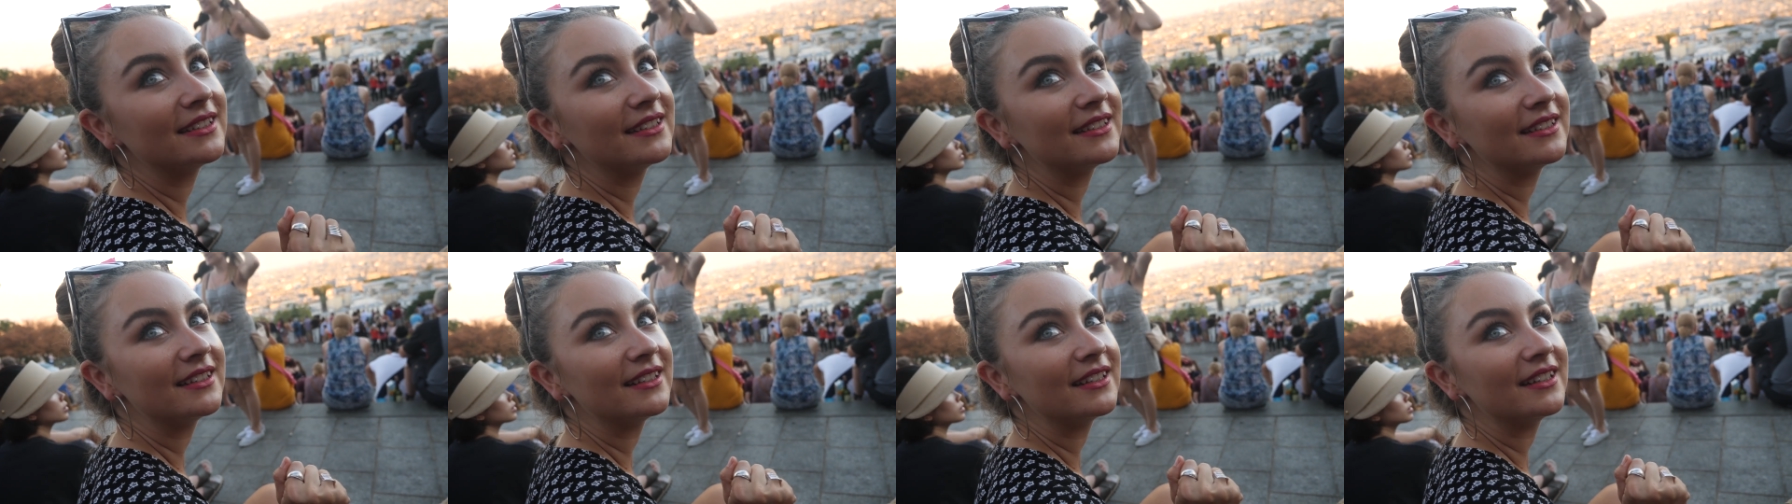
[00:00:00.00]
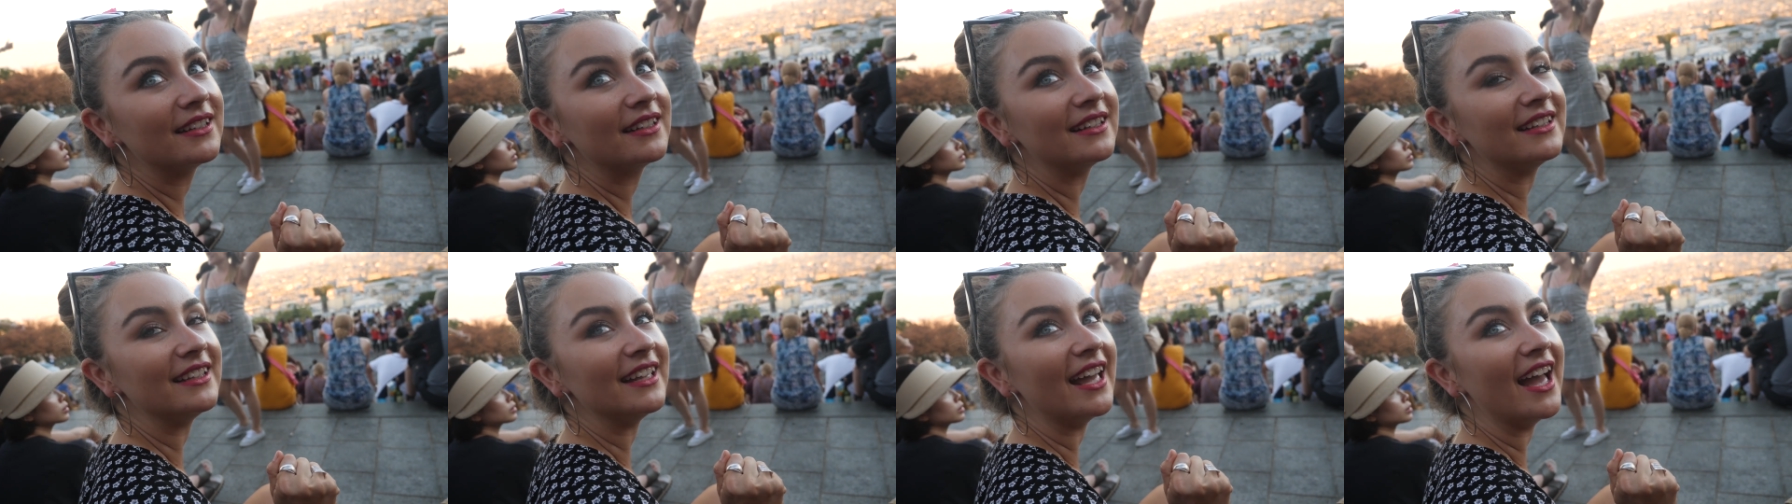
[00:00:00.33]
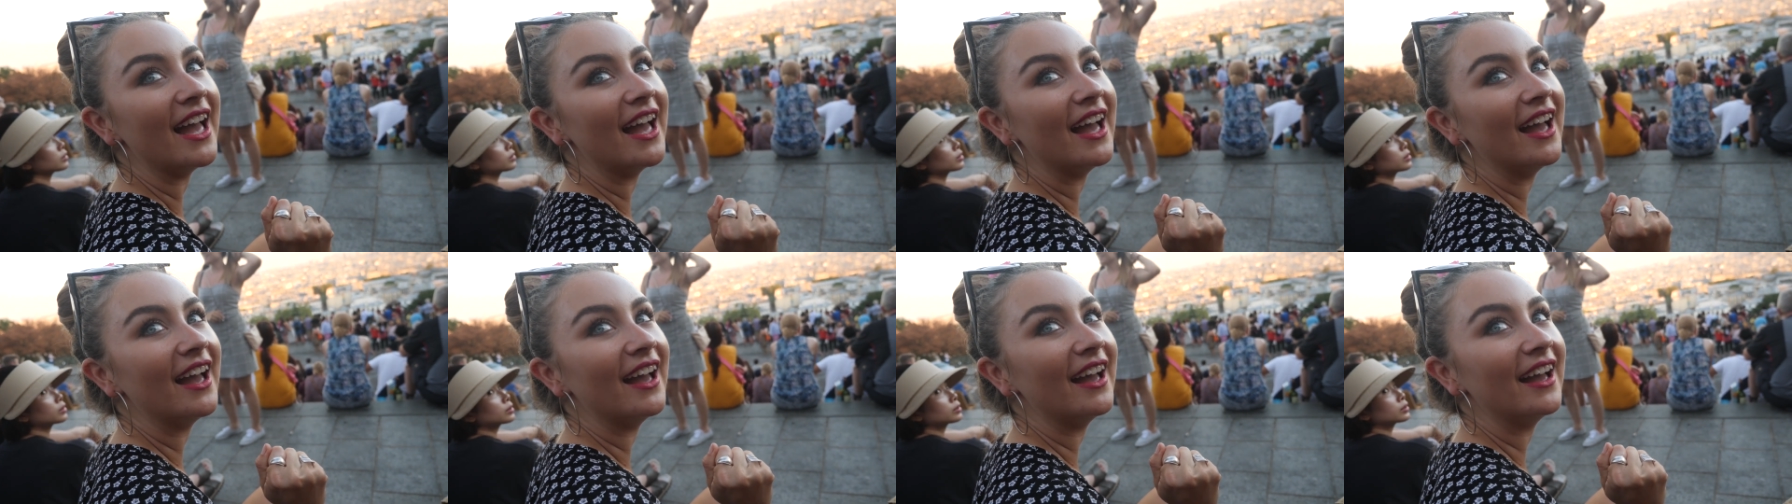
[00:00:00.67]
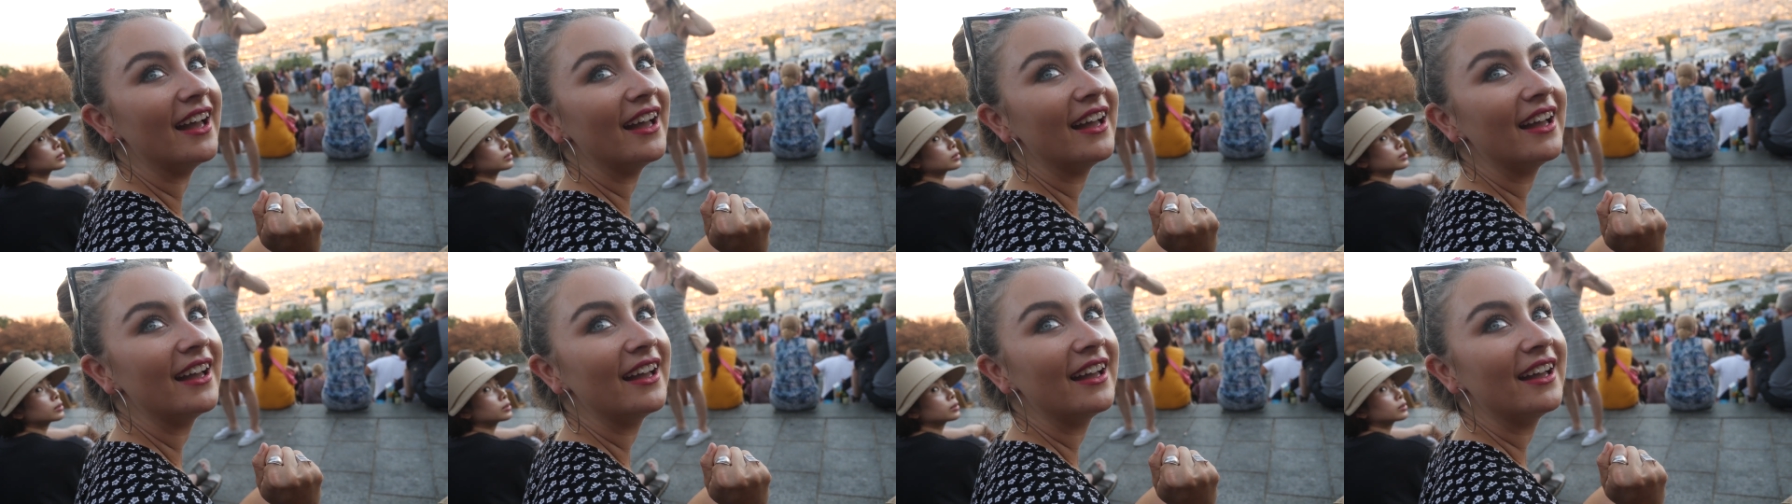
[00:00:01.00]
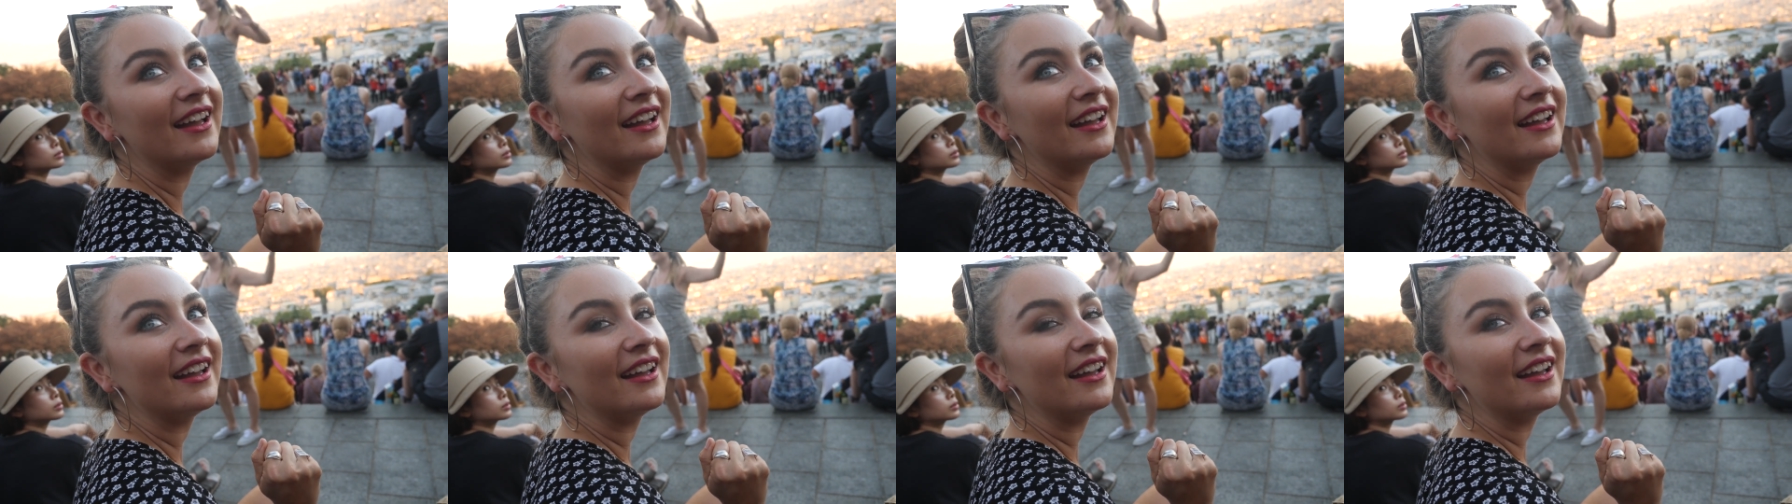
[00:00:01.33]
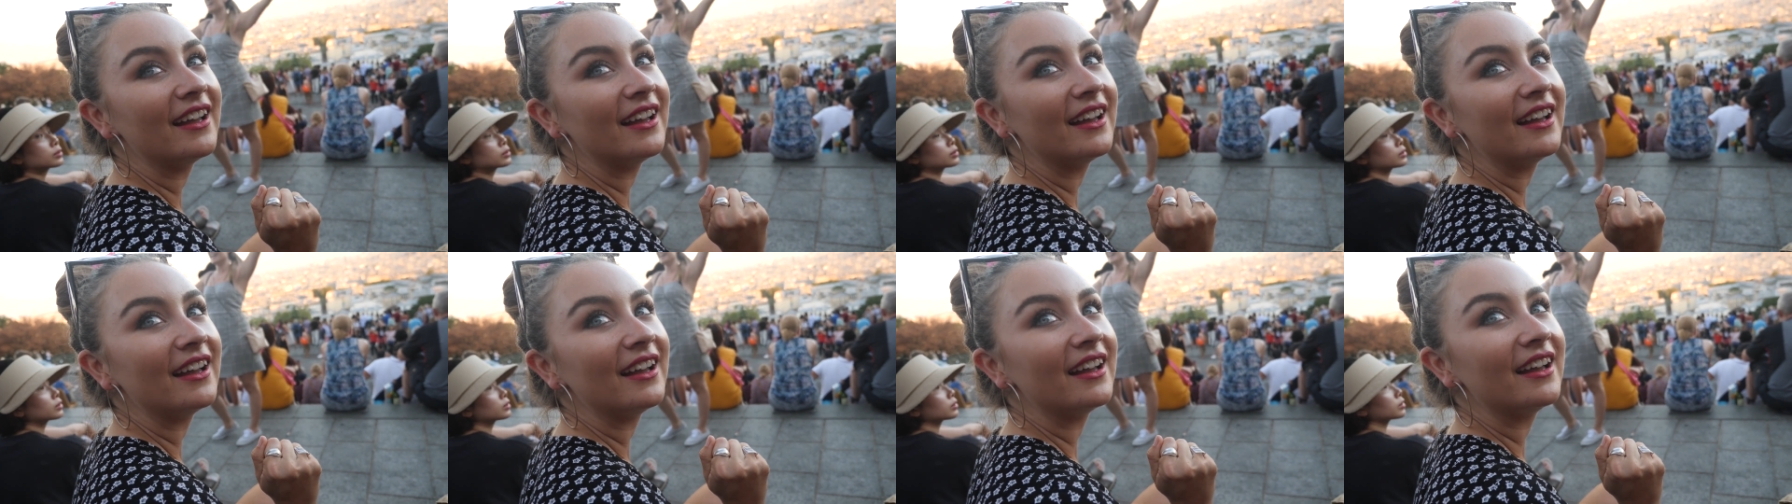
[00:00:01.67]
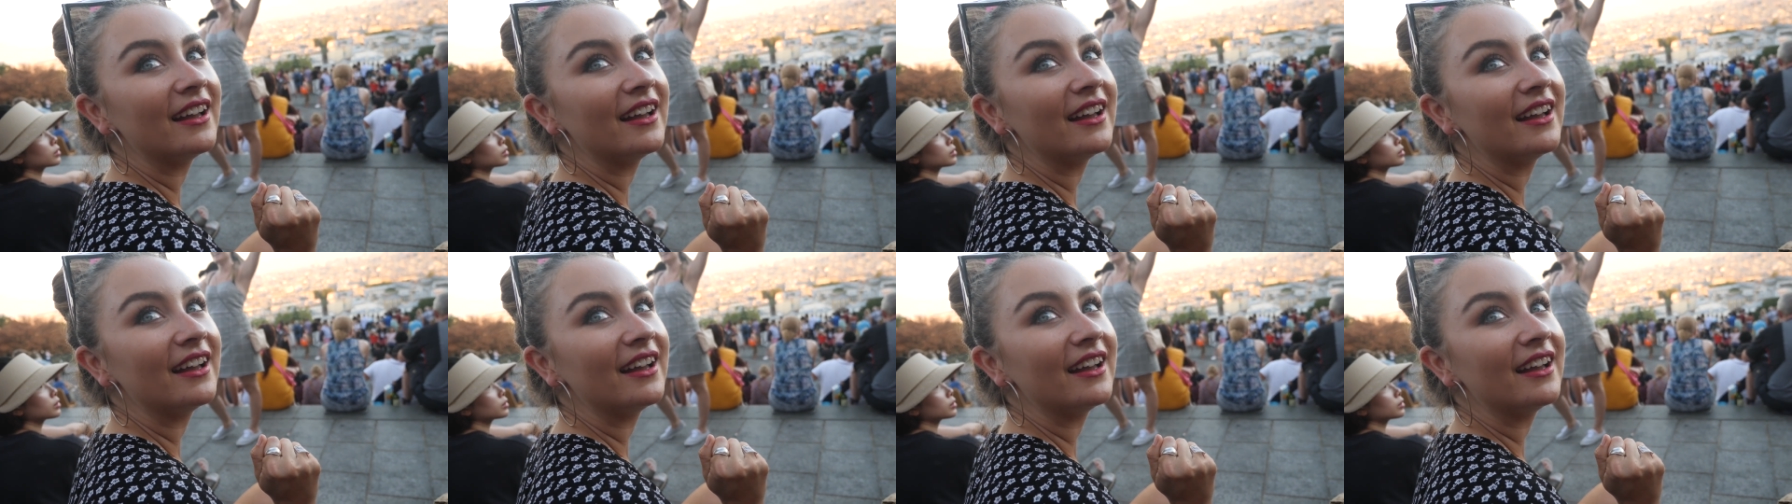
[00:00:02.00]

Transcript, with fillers: Ah, yeah, yeah. Trembles will maybe